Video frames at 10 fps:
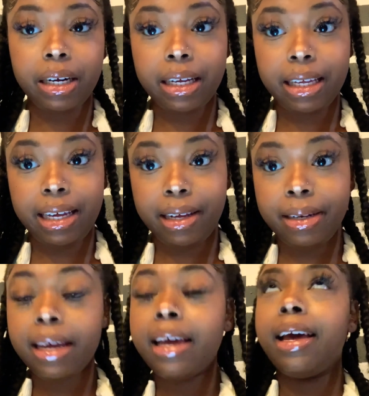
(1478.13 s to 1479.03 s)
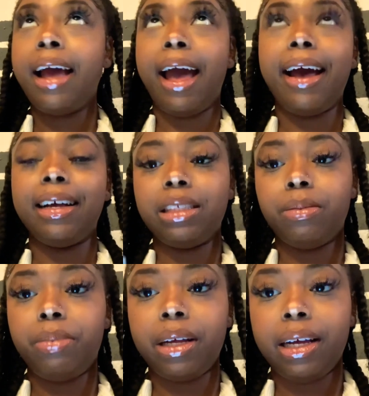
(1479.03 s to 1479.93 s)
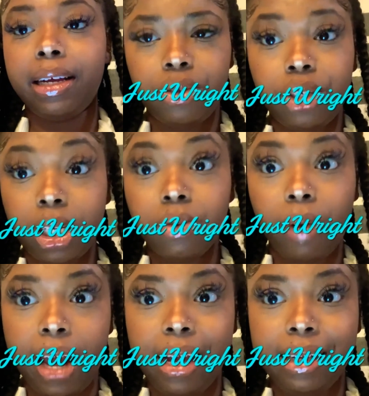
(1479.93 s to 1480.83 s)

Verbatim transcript: again has been just Wright.